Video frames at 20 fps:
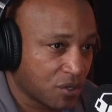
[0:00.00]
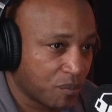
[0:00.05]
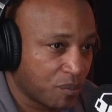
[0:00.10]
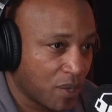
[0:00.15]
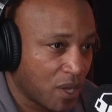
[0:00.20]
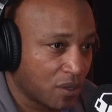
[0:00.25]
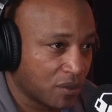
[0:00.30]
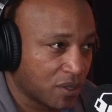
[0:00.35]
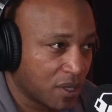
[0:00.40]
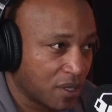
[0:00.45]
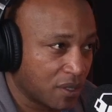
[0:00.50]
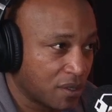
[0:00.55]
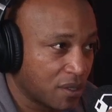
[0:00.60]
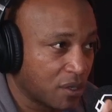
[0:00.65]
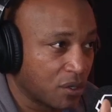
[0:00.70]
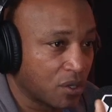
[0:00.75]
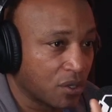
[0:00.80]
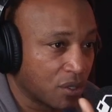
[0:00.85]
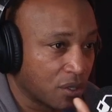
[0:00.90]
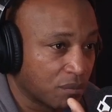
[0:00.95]
about, and they're
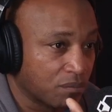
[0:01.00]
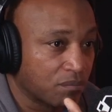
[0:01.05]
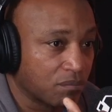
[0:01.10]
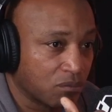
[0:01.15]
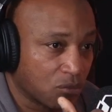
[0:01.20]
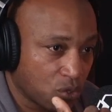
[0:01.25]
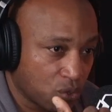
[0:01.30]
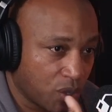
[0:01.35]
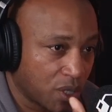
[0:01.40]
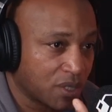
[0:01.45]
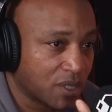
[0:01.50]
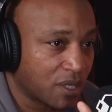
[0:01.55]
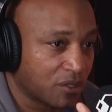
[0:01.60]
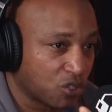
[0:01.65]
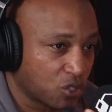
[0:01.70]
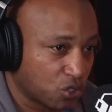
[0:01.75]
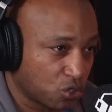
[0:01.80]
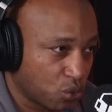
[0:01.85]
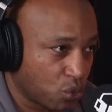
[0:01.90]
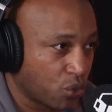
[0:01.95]
gonna create that
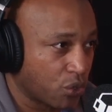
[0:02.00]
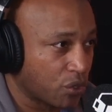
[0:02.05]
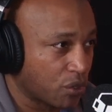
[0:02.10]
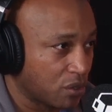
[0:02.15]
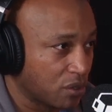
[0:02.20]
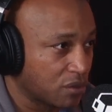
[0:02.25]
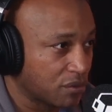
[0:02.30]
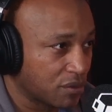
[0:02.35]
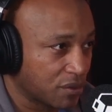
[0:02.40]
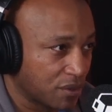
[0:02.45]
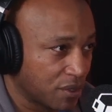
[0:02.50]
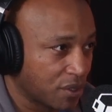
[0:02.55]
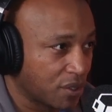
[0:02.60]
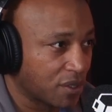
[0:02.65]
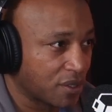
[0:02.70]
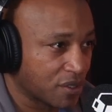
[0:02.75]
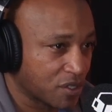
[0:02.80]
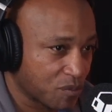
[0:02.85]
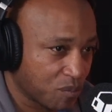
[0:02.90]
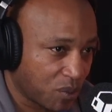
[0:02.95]
tutorial. They're gonna
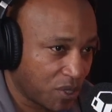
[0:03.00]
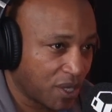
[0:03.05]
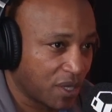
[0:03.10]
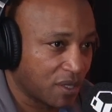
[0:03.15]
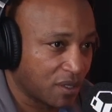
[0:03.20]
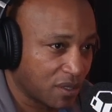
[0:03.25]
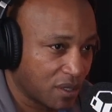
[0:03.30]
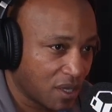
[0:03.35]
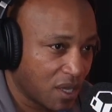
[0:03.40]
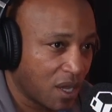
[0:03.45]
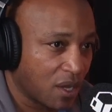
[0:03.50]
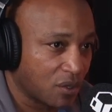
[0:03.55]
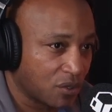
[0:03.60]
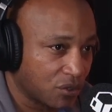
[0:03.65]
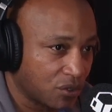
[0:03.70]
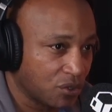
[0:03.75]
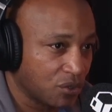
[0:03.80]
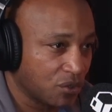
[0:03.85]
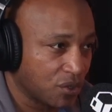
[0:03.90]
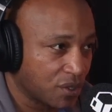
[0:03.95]
explain how to
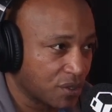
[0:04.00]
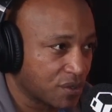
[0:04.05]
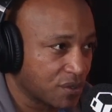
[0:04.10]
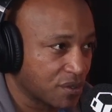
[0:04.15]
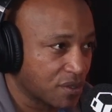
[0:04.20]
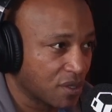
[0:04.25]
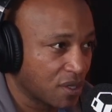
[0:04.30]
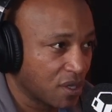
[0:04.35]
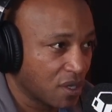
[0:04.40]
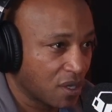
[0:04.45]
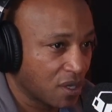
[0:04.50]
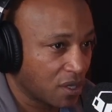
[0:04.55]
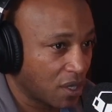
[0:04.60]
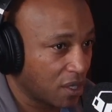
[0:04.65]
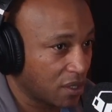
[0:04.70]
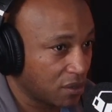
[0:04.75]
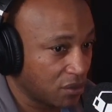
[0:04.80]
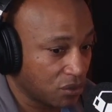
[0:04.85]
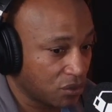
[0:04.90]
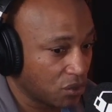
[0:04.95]
do this, and
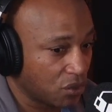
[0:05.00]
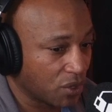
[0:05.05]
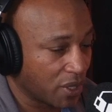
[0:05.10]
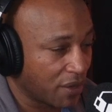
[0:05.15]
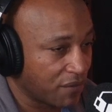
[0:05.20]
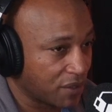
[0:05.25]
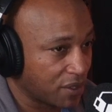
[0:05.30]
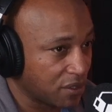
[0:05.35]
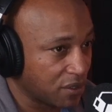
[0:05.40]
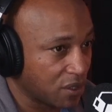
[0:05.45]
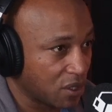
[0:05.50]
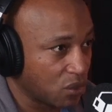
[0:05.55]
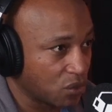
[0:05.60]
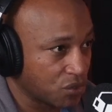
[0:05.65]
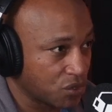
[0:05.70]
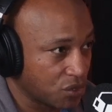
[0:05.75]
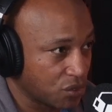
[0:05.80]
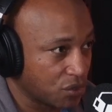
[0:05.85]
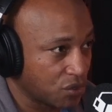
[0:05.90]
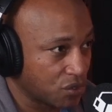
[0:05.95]
you don't have any notes.
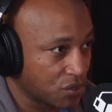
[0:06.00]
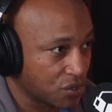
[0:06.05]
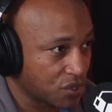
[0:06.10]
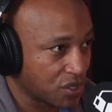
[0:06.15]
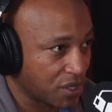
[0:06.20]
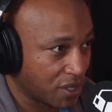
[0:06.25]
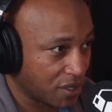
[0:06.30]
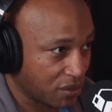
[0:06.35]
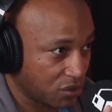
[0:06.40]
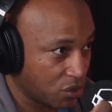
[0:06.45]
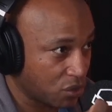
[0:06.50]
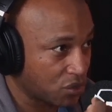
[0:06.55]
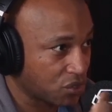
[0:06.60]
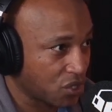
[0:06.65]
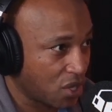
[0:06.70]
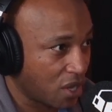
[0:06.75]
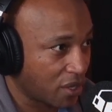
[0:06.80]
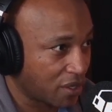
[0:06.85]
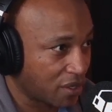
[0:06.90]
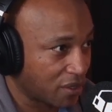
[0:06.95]
You just you're
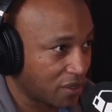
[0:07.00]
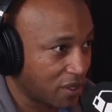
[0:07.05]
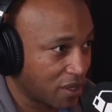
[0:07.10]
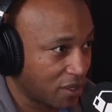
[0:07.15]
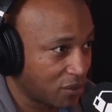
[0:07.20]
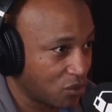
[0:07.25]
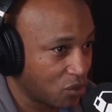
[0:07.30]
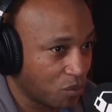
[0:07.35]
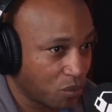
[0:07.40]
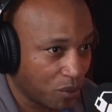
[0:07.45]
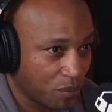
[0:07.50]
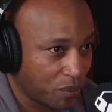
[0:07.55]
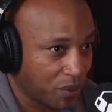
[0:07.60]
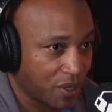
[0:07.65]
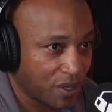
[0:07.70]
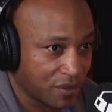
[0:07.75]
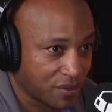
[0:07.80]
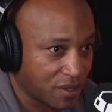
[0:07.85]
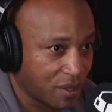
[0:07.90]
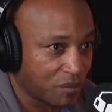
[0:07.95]
talking and you're preparing
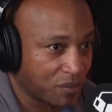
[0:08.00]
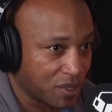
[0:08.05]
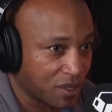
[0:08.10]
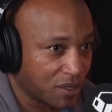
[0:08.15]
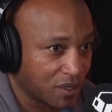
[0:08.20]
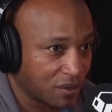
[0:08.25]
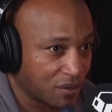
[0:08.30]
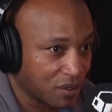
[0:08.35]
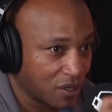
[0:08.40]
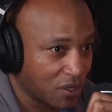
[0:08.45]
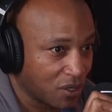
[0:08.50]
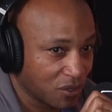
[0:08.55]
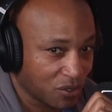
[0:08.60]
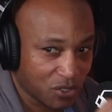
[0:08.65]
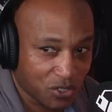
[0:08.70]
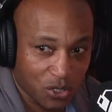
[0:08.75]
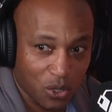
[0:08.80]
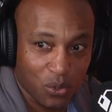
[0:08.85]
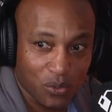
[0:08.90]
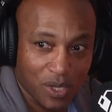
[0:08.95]
something,
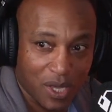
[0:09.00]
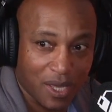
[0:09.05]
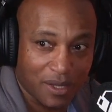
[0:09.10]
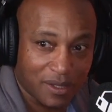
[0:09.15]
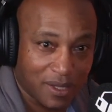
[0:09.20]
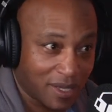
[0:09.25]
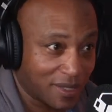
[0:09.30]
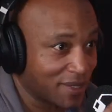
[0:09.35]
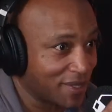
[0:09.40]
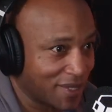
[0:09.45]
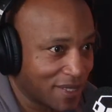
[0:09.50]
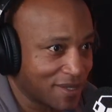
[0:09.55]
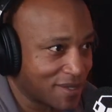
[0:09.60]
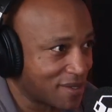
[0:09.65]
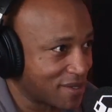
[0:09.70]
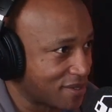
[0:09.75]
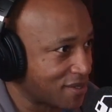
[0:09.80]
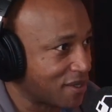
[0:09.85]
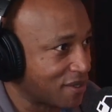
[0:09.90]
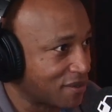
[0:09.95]
show that, and this is
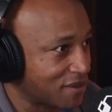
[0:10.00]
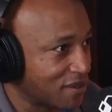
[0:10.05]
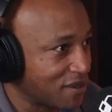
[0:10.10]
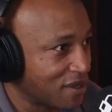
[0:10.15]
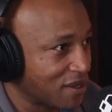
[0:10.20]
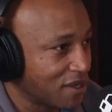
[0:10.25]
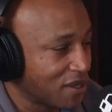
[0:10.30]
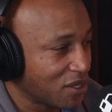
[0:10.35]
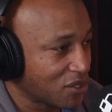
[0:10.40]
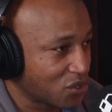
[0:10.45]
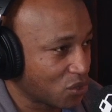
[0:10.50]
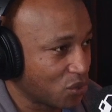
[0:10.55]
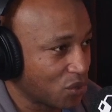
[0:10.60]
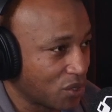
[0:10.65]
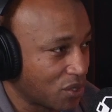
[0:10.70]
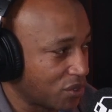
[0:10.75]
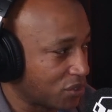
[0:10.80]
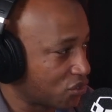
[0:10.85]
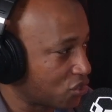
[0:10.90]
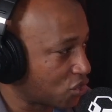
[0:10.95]
it. So you're
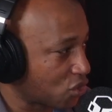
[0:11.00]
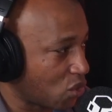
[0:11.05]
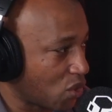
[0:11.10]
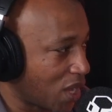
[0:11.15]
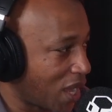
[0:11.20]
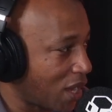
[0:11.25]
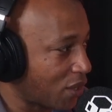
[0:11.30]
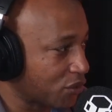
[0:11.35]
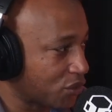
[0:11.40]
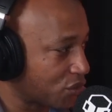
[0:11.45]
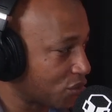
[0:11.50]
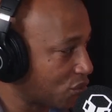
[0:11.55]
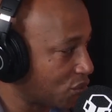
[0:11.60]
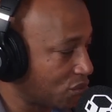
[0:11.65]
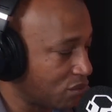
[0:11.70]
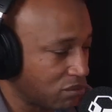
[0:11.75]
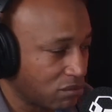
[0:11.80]
gonna show how to